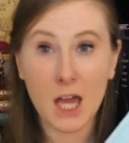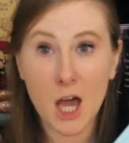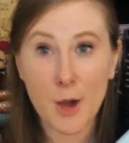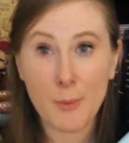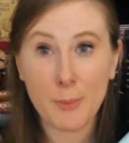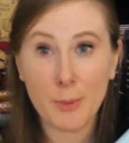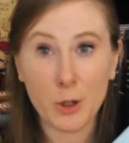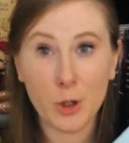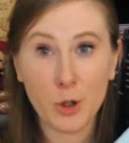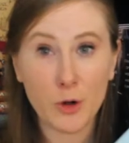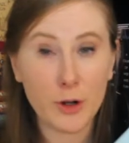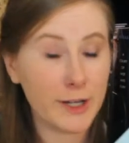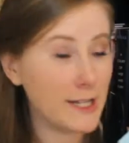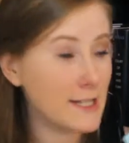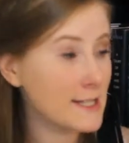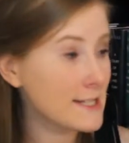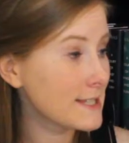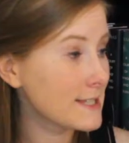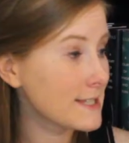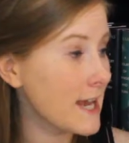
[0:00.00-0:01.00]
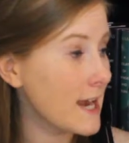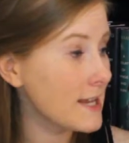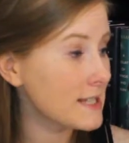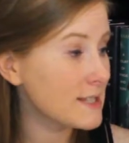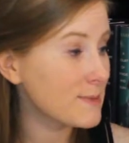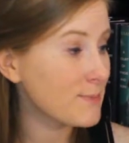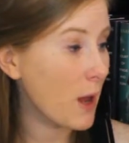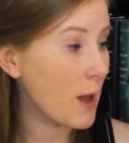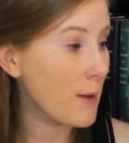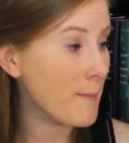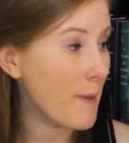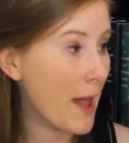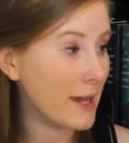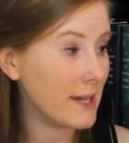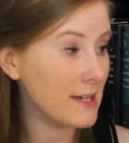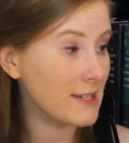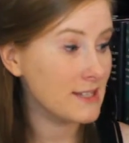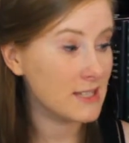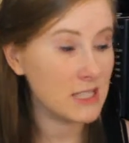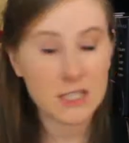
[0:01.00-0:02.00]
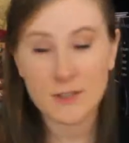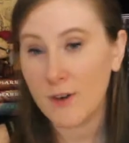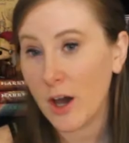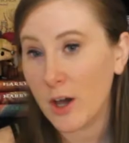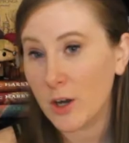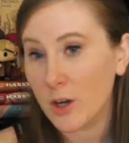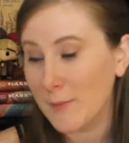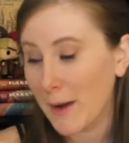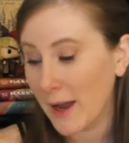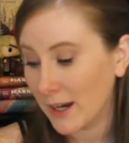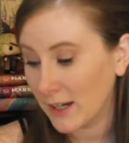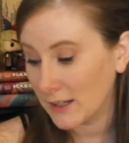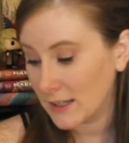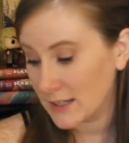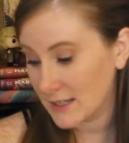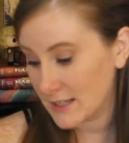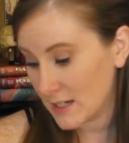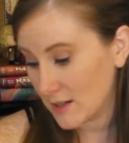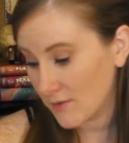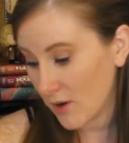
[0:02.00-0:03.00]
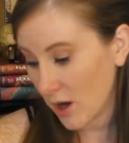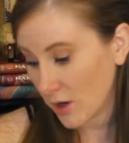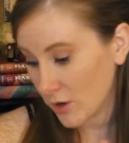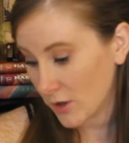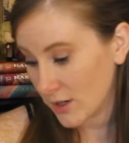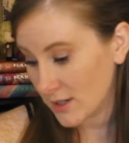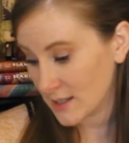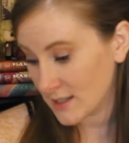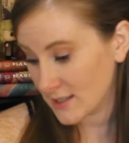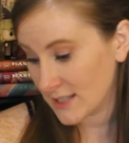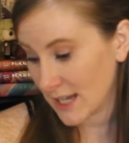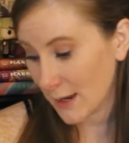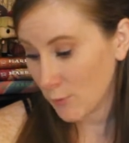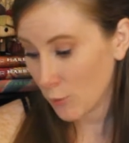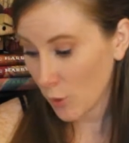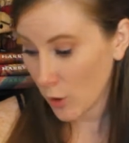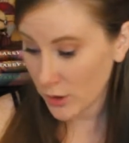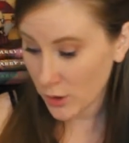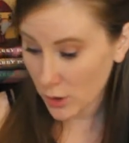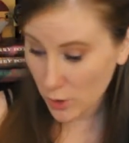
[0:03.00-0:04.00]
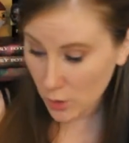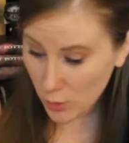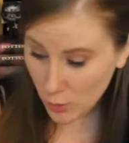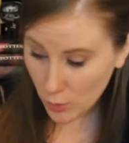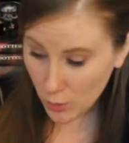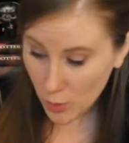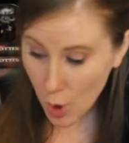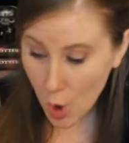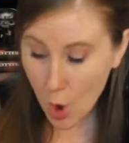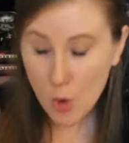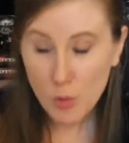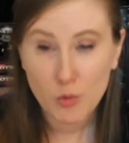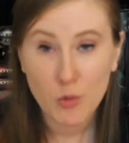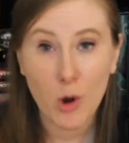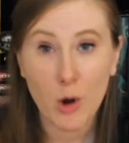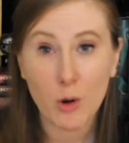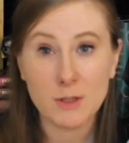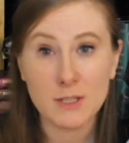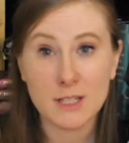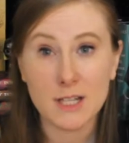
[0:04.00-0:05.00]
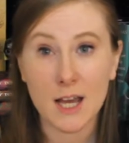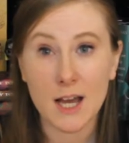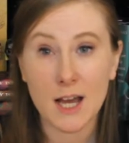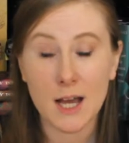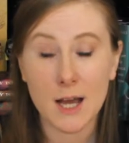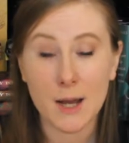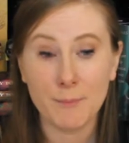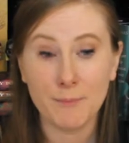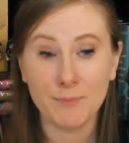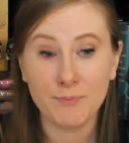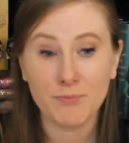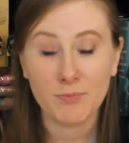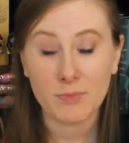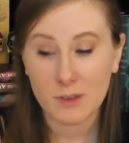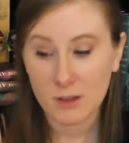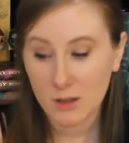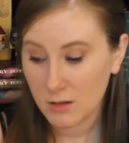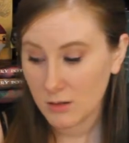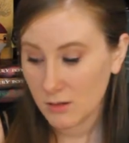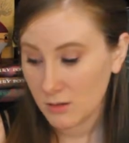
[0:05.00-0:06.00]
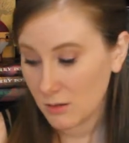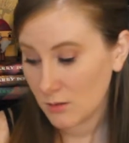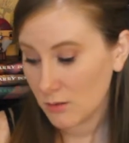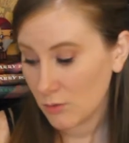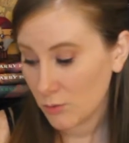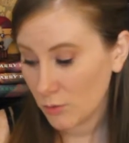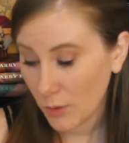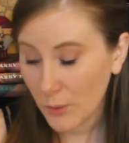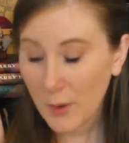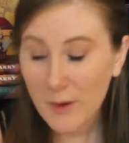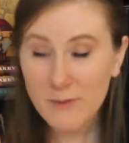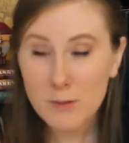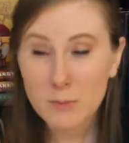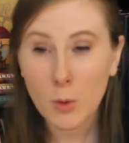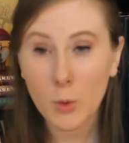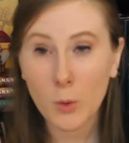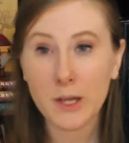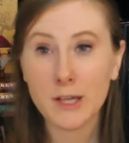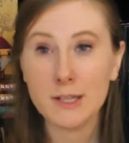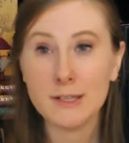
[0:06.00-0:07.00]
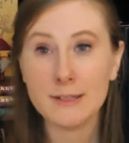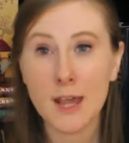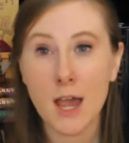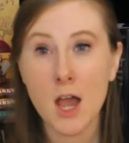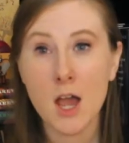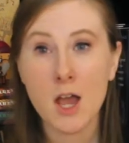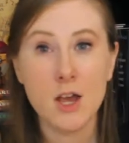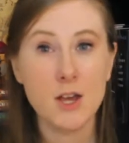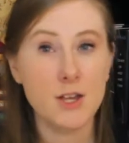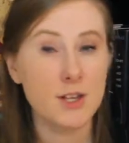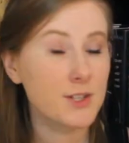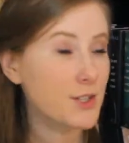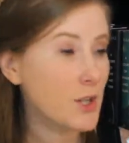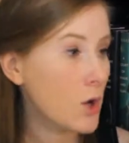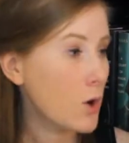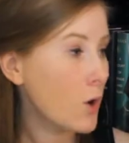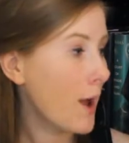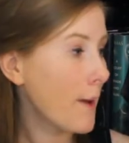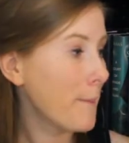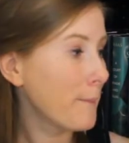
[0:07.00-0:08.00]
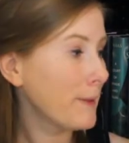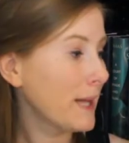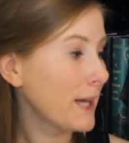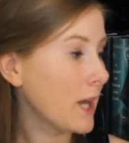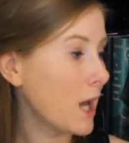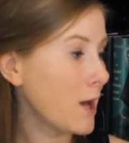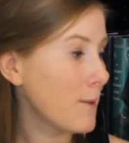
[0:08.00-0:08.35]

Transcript: up Crooked Saints by Maggie Stiefvater. Maggie Stiefvater is the same one who wrote The Raven Boys, so I'm planning